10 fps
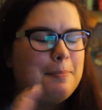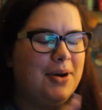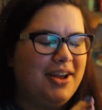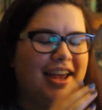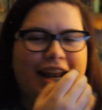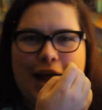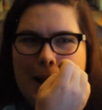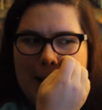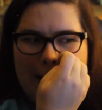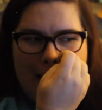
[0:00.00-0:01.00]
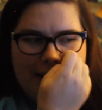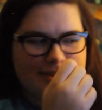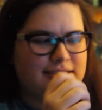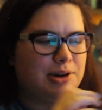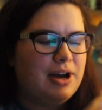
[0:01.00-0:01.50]
But yeah,
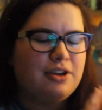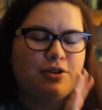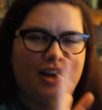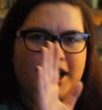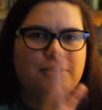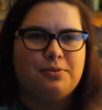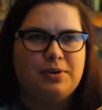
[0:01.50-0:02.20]
so I cried